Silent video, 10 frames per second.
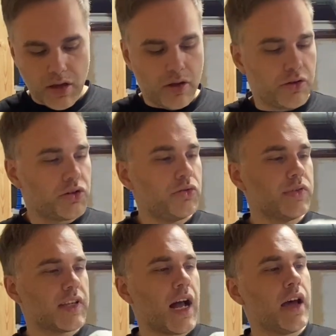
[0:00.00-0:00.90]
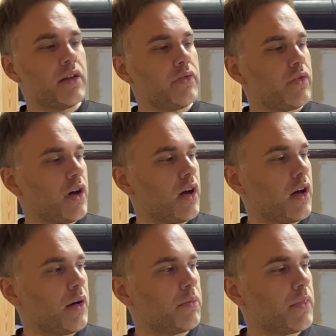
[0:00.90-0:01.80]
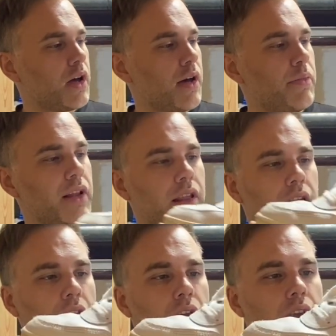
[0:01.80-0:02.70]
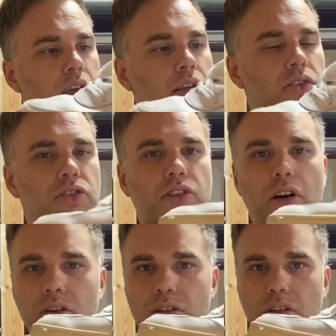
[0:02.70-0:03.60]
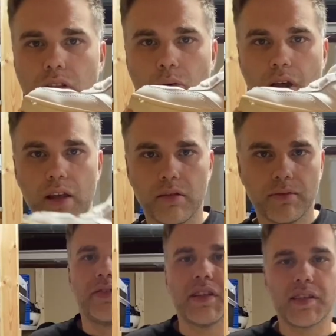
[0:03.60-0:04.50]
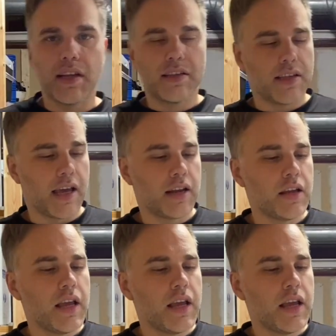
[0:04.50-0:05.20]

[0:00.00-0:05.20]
The shoe is kind of a bit like a dunk silhouette in the sense that